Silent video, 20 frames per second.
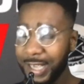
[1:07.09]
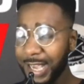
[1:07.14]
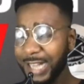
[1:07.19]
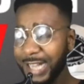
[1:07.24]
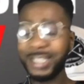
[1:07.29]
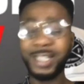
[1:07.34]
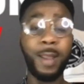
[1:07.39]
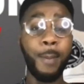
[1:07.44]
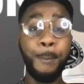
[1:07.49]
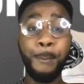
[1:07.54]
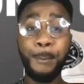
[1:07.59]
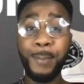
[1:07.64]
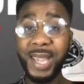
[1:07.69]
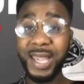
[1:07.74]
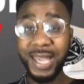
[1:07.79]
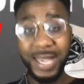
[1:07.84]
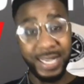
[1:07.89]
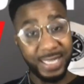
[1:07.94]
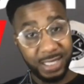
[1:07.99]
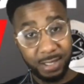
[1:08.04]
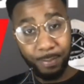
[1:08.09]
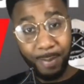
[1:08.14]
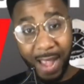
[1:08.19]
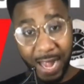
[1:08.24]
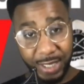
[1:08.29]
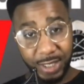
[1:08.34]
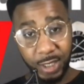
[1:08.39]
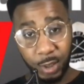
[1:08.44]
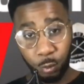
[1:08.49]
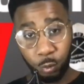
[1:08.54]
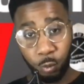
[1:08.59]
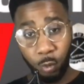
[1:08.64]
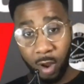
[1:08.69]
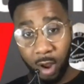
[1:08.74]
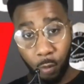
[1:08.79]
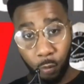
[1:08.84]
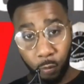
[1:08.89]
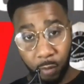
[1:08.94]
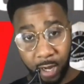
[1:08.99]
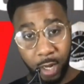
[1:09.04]
Yes, the biggest matches
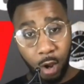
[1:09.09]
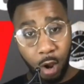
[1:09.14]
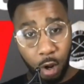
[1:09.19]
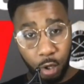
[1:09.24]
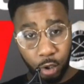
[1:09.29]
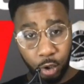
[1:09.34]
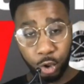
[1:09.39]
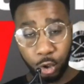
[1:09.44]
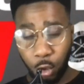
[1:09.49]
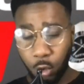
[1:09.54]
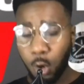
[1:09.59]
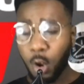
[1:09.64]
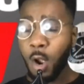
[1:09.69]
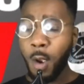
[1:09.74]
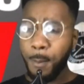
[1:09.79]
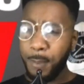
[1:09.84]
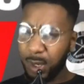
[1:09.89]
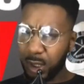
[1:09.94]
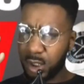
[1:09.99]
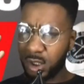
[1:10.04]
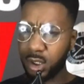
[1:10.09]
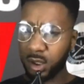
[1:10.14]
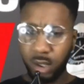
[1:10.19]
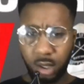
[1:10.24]
weren't really on show, but